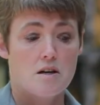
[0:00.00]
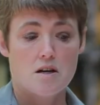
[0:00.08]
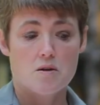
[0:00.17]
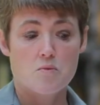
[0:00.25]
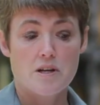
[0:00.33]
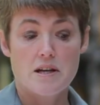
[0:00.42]

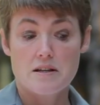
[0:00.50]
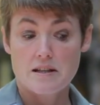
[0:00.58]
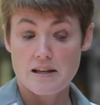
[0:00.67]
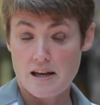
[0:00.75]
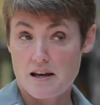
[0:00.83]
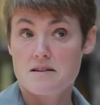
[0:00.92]
Um, we get a
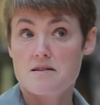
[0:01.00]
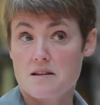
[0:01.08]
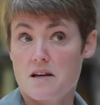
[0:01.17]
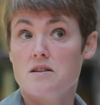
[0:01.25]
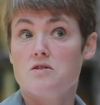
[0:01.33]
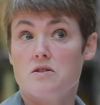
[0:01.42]
CAT
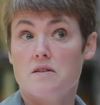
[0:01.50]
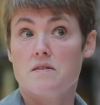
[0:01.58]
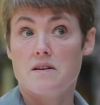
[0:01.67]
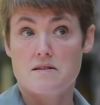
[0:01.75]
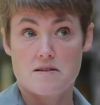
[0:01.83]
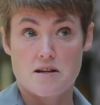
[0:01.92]
scan during
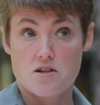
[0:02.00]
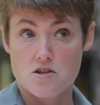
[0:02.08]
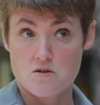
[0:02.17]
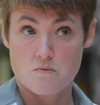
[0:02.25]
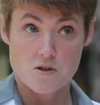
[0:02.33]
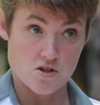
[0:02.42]
that
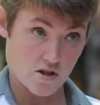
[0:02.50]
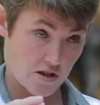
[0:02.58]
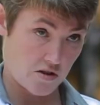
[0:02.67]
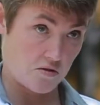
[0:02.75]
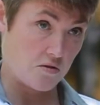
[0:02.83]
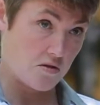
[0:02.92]
session, which I
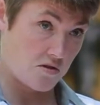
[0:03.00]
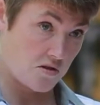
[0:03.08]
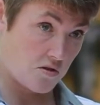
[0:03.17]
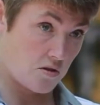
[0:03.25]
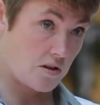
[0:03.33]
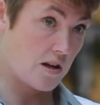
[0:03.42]
use
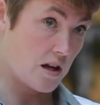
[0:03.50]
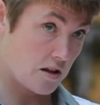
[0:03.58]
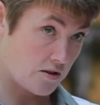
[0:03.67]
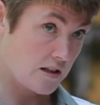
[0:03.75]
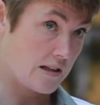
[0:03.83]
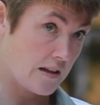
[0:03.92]
to
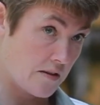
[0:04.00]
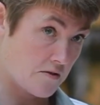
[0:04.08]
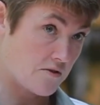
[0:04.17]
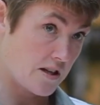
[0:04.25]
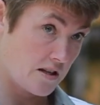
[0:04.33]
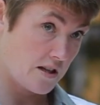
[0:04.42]
calculate
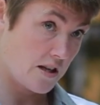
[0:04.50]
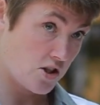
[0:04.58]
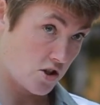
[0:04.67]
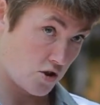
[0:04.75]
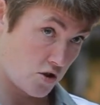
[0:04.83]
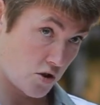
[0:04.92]
the
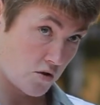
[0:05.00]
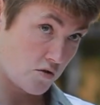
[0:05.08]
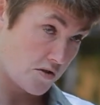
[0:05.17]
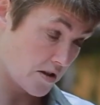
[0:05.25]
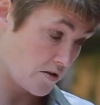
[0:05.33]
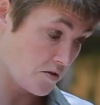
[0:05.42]
radiation
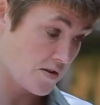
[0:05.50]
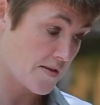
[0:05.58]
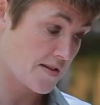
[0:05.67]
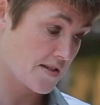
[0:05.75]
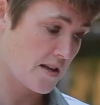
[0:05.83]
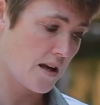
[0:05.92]
dose. I use
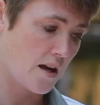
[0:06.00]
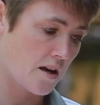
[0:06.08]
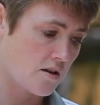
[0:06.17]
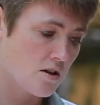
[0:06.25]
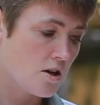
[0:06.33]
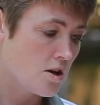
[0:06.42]
the
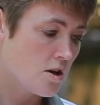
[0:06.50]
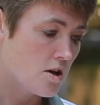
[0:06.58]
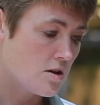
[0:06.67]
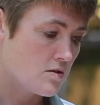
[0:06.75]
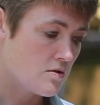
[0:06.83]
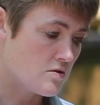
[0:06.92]
scan
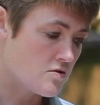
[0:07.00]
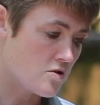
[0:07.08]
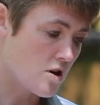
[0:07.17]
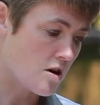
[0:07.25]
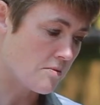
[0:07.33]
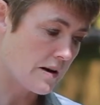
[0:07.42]
to
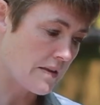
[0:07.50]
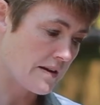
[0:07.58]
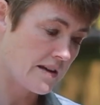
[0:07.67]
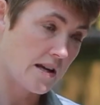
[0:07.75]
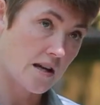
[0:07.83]
draw where the